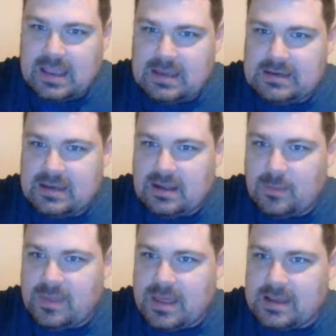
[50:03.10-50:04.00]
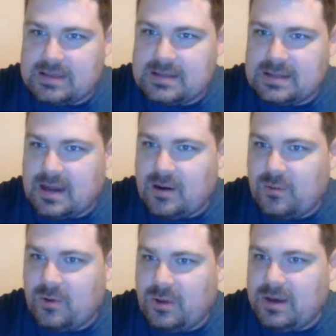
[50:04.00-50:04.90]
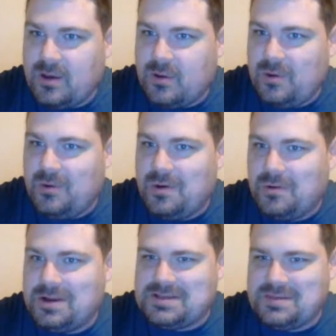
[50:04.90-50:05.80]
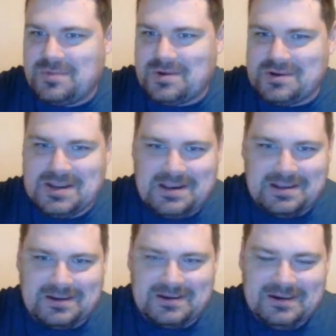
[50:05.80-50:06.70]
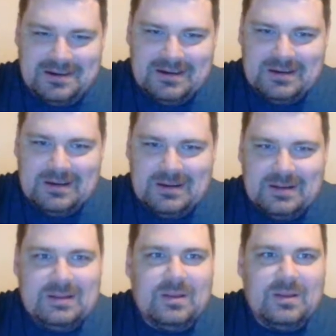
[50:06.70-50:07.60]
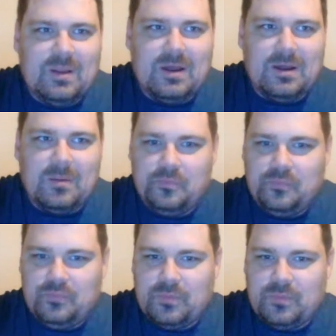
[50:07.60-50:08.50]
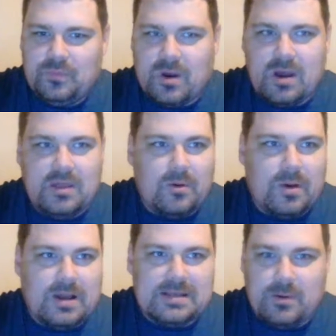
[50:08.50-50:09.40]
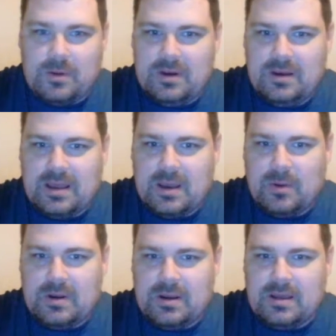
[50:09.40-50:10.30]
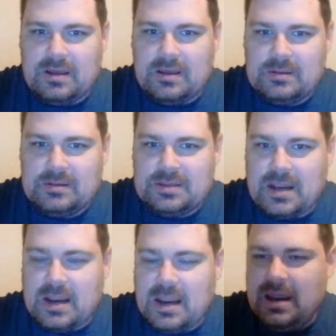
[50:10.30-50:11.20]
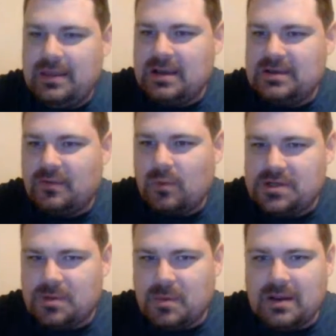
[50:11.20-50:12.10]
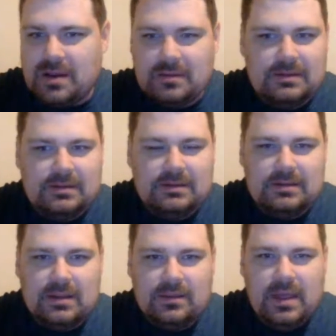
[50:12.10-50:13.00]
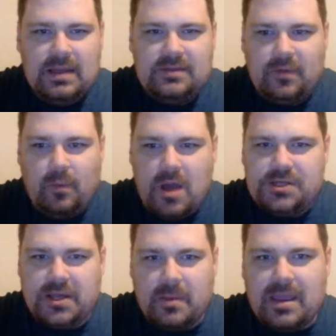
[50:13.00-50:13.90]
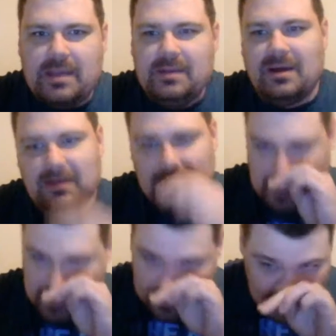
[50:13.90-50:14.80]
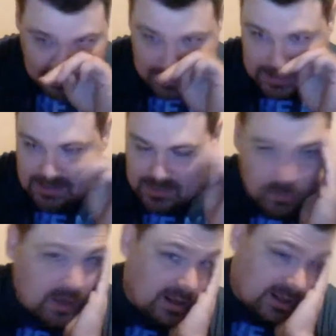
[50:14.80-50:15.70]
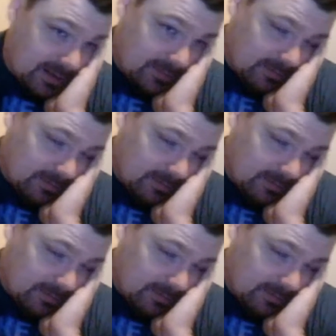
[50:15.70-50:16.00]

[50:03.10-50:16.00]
tell them thanks because I don't really know who it was in particular. Otherwise, I would say, hey, thanks for watching me. Thanks for watching me. No. But